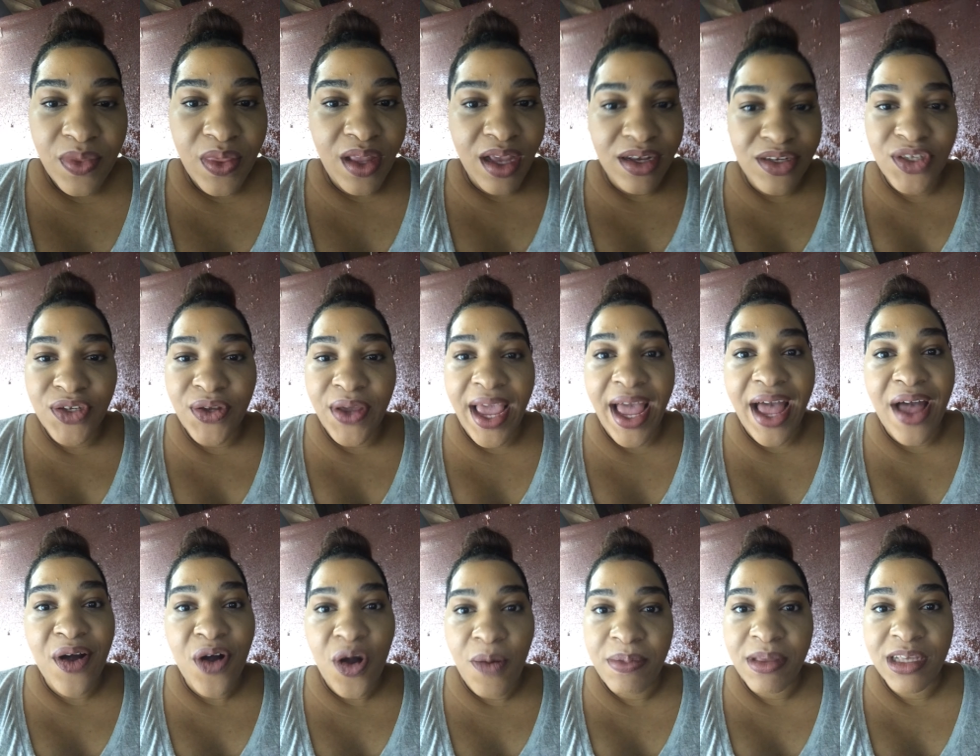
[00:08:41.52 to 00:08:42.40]
So yeah,
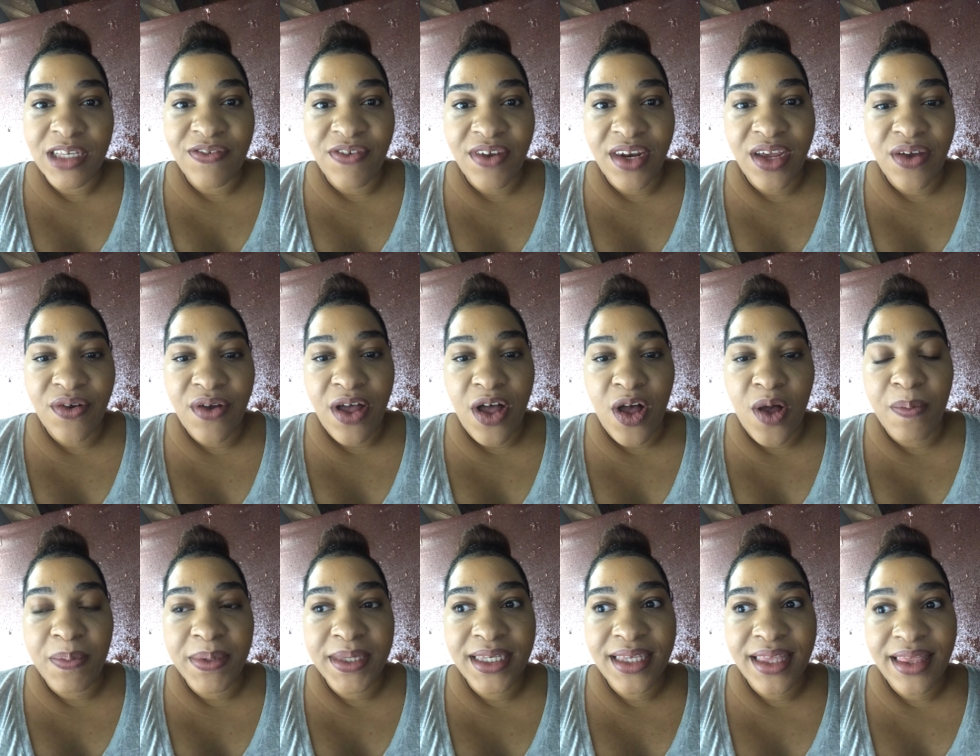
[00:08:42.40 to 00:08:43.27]
hope this video
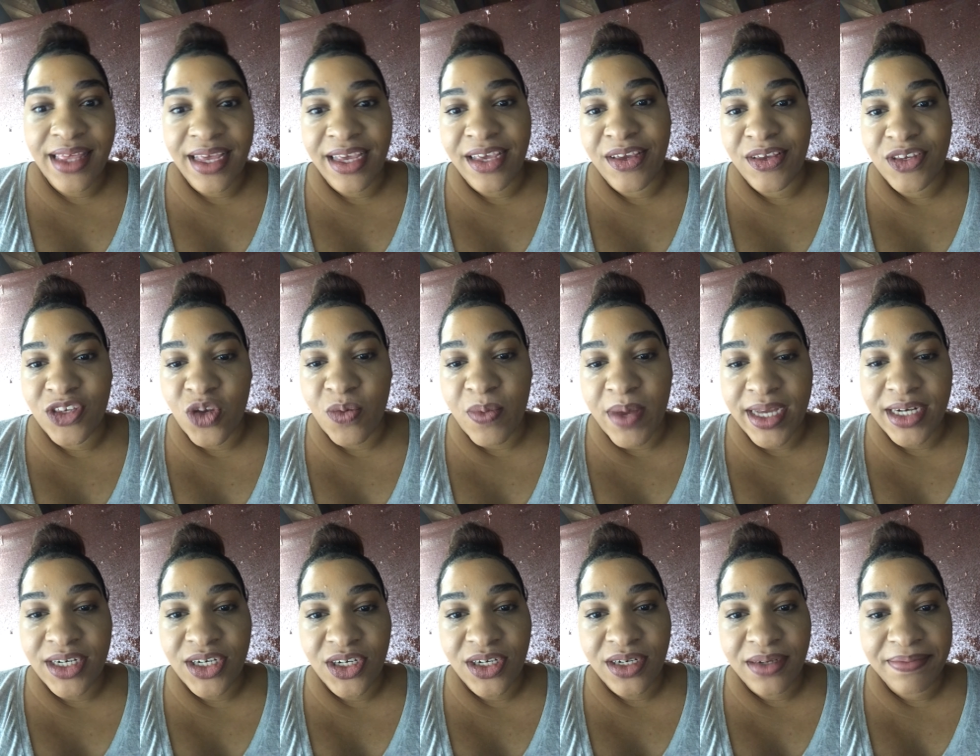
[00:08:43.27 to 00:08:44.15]
helps. Thank you so
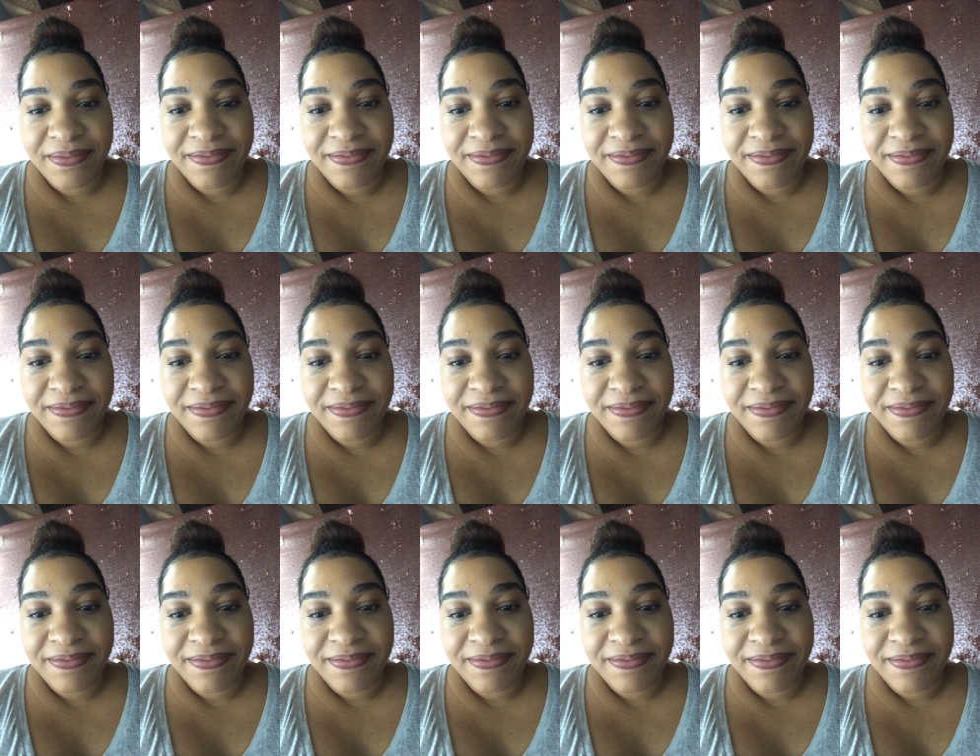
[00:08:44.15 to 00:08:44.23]
much.